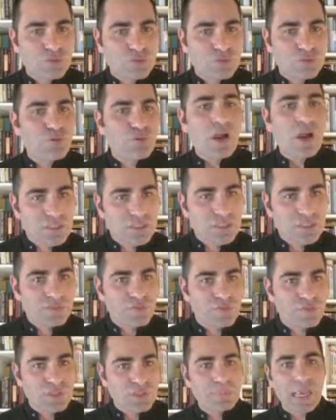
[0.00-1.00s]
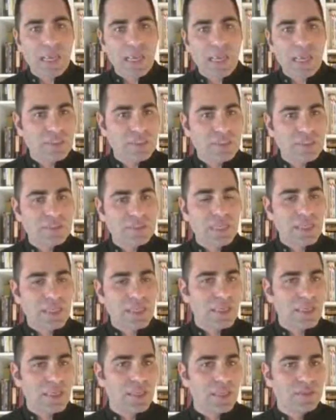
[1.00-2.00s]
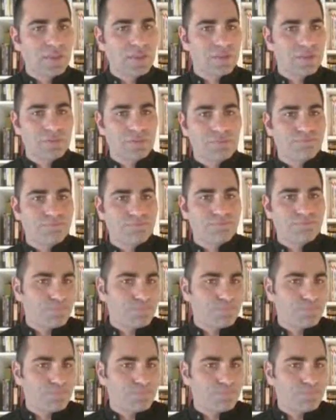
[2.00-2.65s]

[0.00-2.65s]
instructions for the patient, they can